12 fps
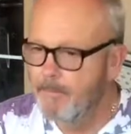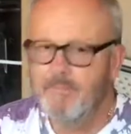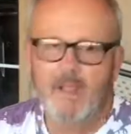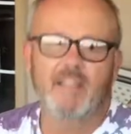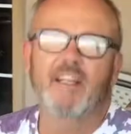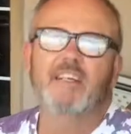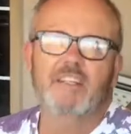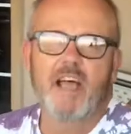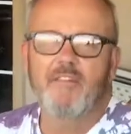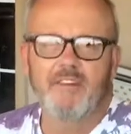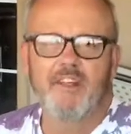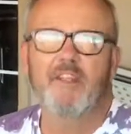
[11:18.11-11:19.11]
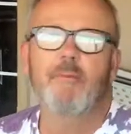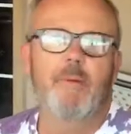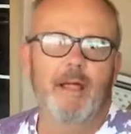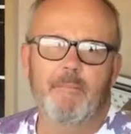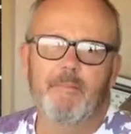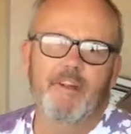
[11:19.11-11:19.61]
I'd like to have another
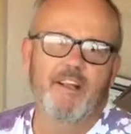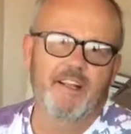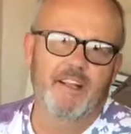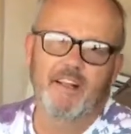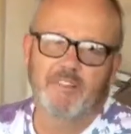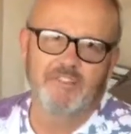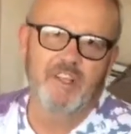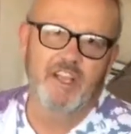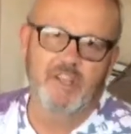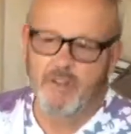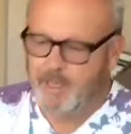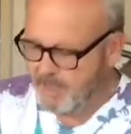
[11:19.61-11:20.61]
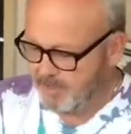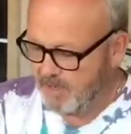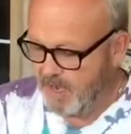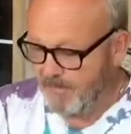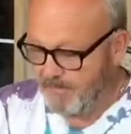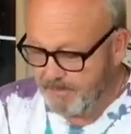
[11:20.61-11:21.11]
bite, but I gotta sign you guys
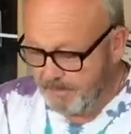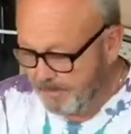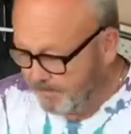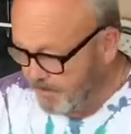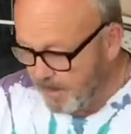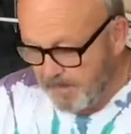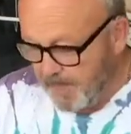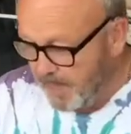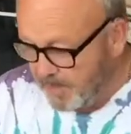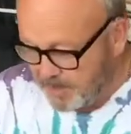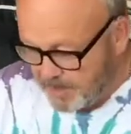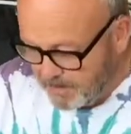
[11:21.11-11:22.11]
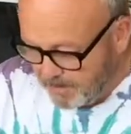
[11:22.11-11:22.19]
off. The beans.